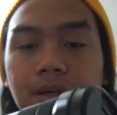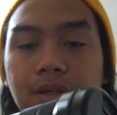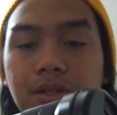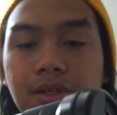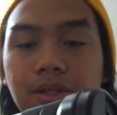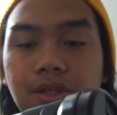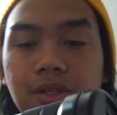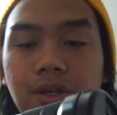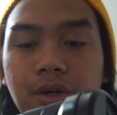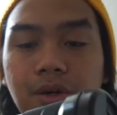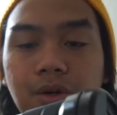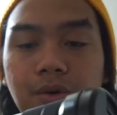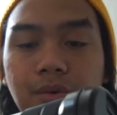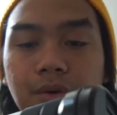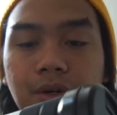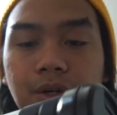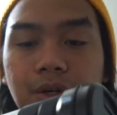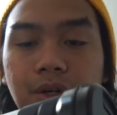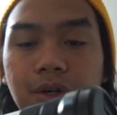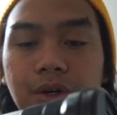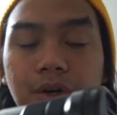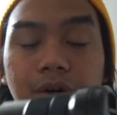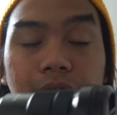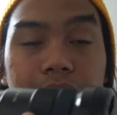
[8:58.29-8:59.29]
So when
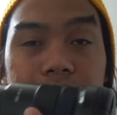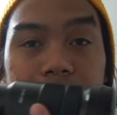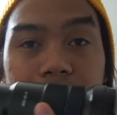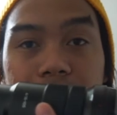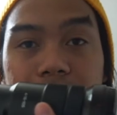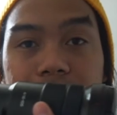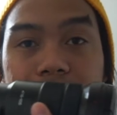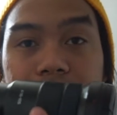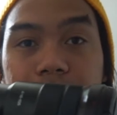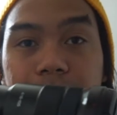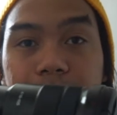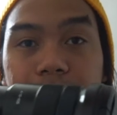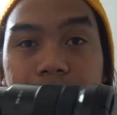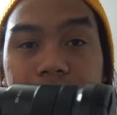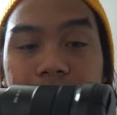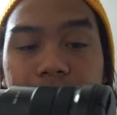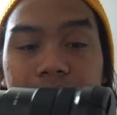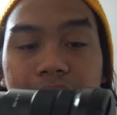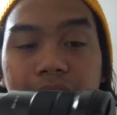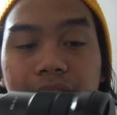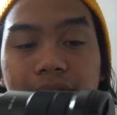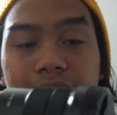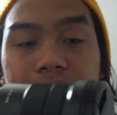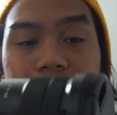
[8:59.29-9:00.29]
you're going to
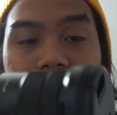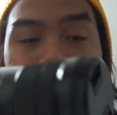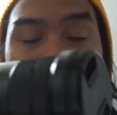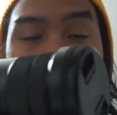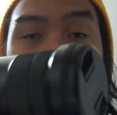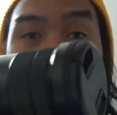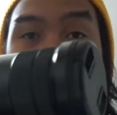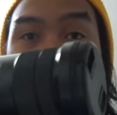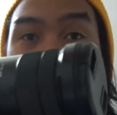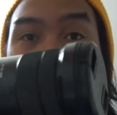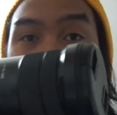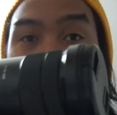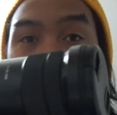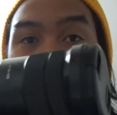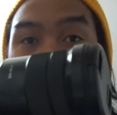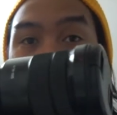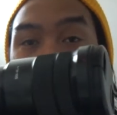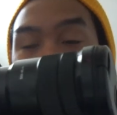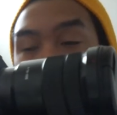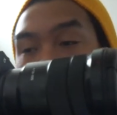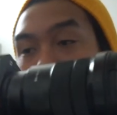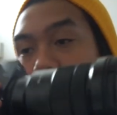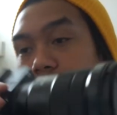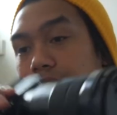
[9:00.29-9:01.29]
18-105, it's just all
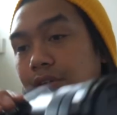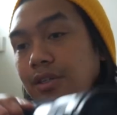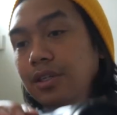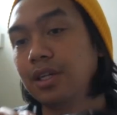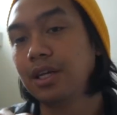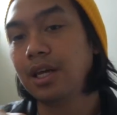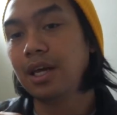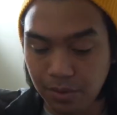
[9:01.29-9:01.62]
internal.